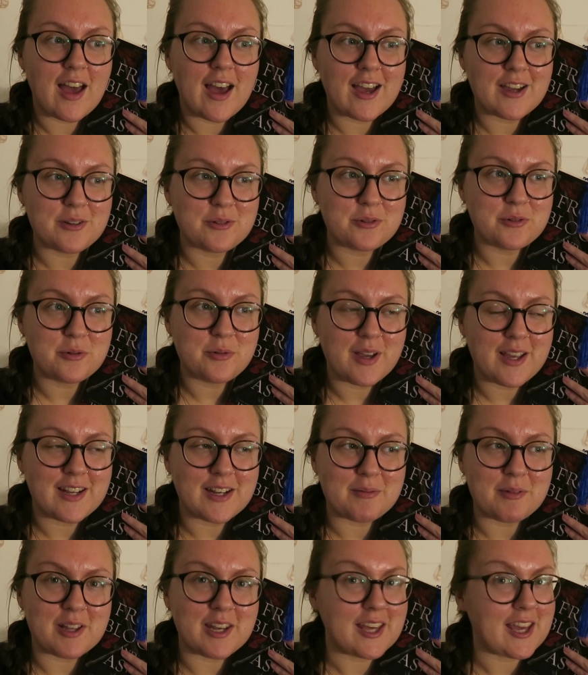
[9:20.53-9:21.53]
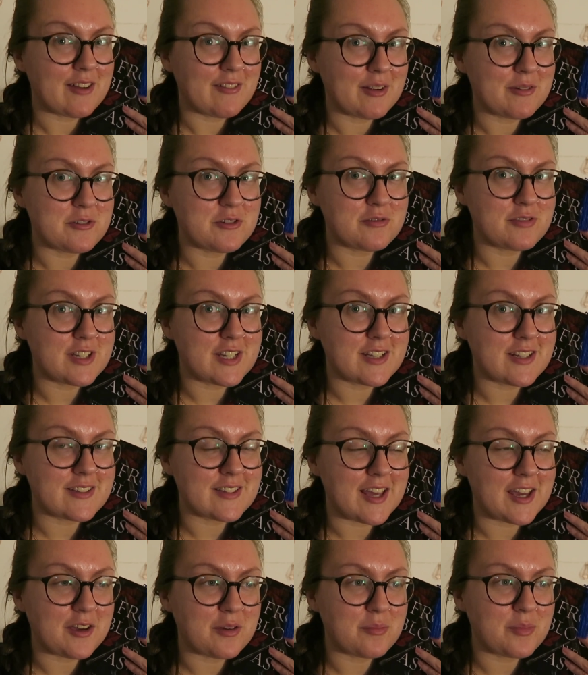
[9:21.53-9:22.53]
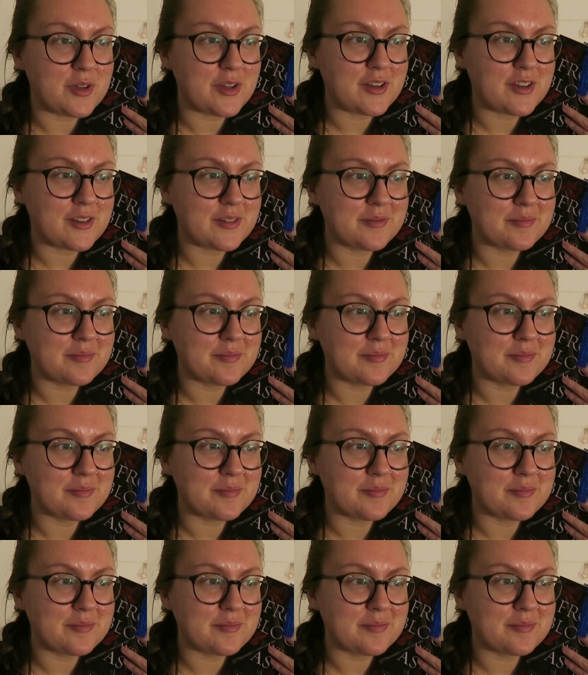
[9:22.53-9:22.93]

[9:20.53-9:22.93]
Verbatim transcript: I don't know when I'm gonna get round to reading the second book,